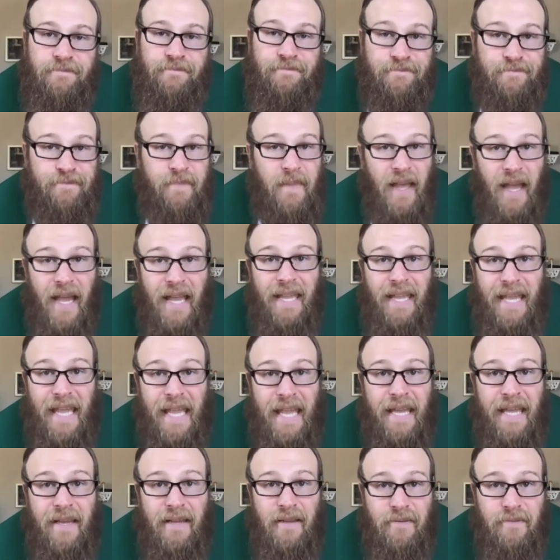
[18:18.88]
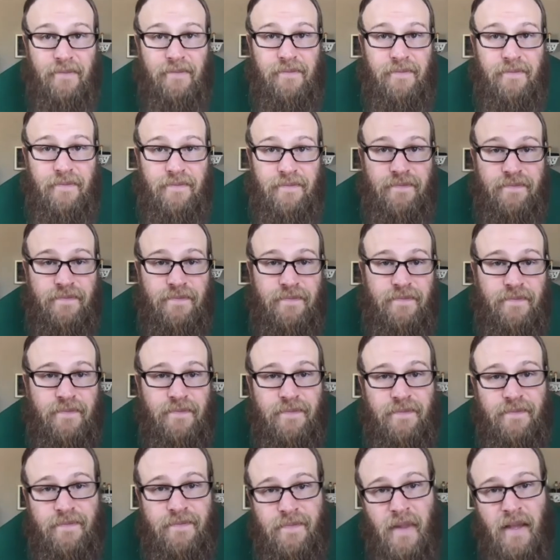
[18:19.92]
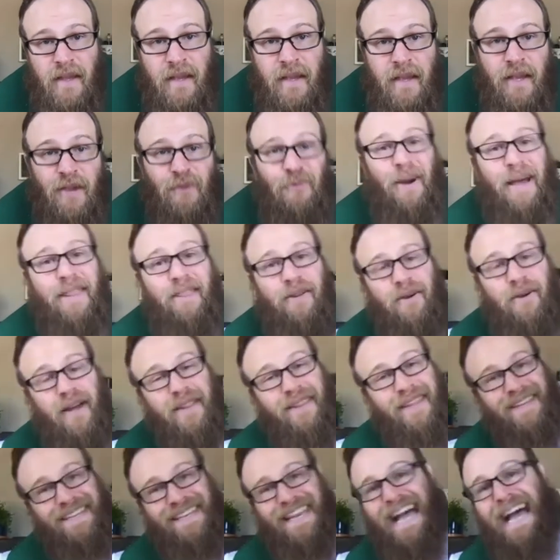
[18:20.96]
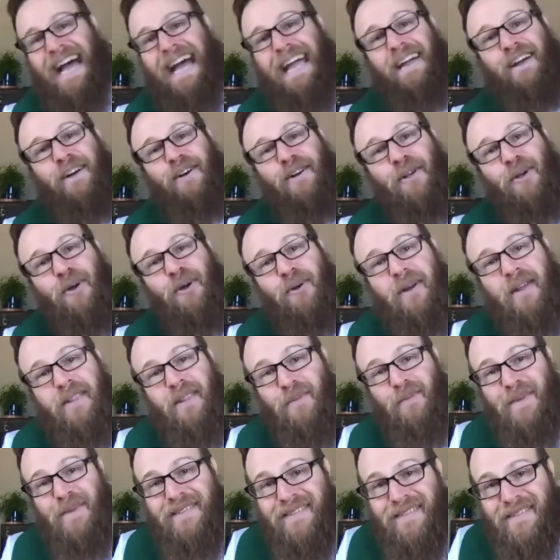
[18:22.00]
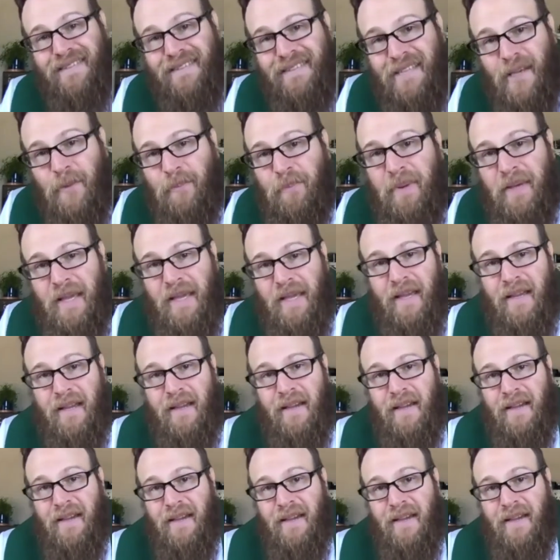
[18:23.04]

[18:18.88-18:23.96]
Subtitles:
I can. Whether on the Nile or on the Mississippi,